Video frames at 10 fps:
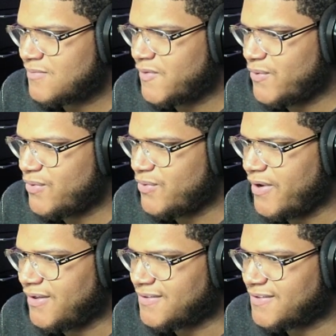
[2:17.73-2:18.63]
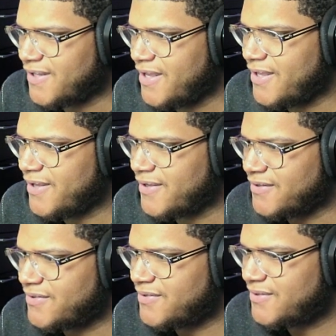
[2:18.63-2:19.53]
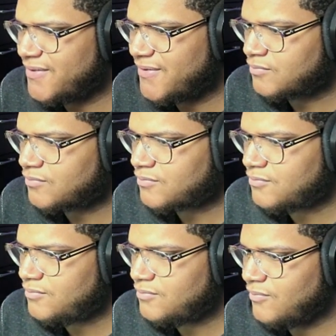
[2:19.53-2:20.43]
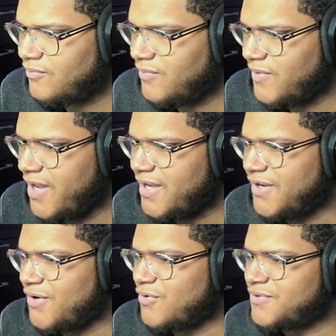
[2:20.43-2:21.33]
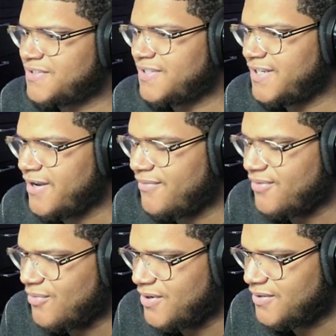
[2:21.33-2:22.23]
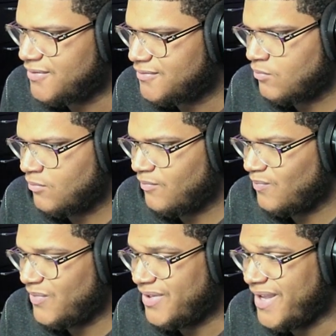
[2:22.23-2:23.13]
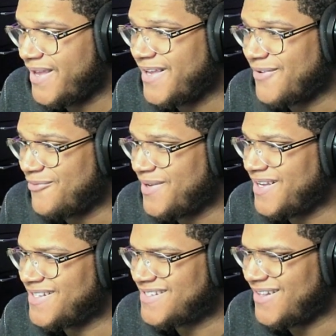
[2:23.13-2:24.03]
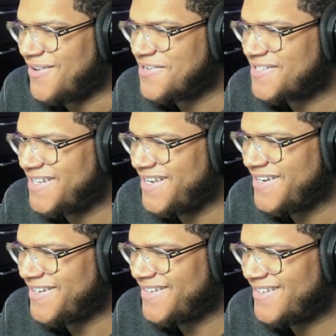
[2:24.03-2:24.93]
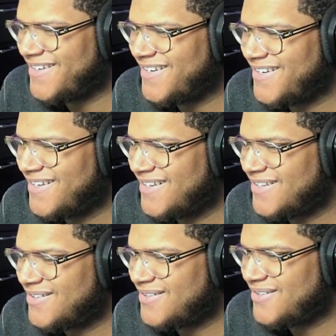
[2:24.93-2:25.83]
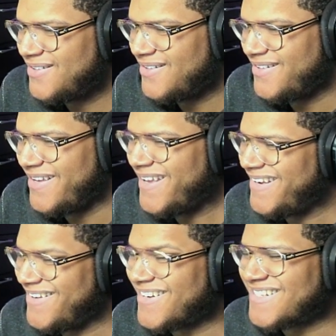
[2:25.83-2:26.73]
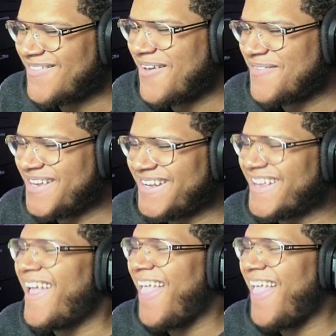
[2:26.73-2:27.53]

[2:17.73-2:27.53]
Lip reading: Ooh, that looks nice. Ant hole city, everyone. Dang, I want to get lost in here. Yeah, do you understand my meaning?